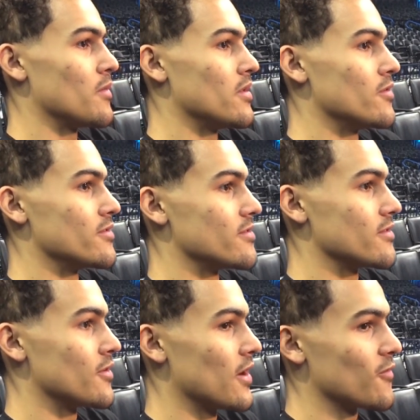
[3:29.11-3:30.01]
It was
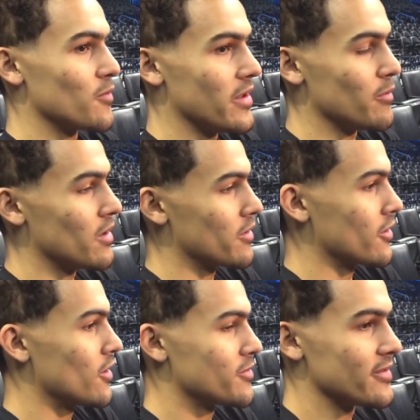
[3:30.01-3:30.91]
great for me to be able to
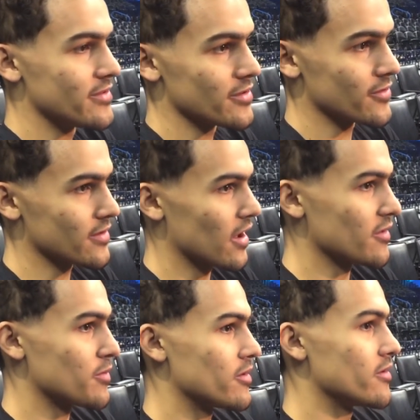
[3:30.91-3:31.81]
go to the Children's
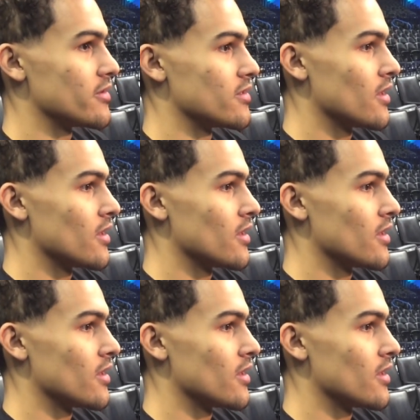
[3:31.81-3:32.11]
Hospital